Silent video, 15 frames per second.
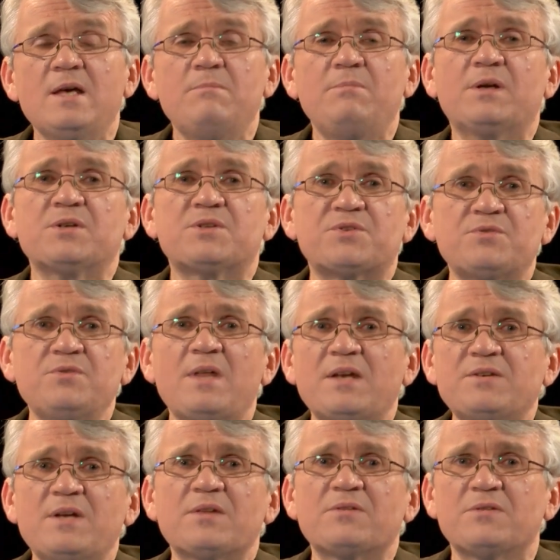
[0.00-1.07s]
Because through
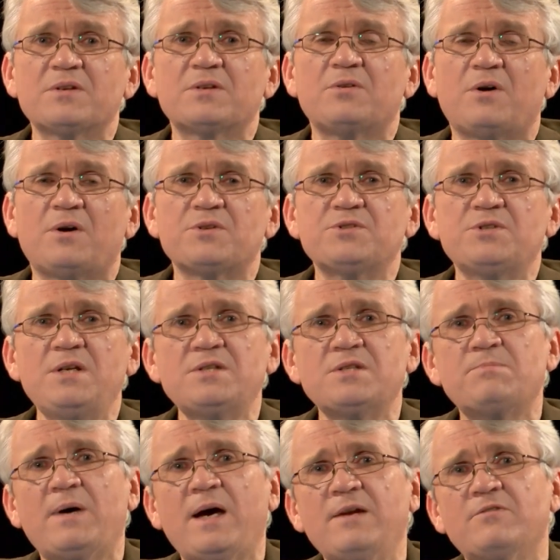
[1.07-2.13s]
that death on the cross, Jesus
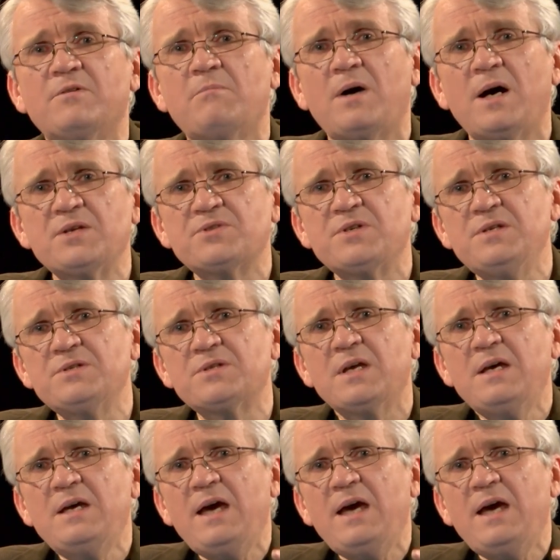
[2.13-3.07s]
paid for my sins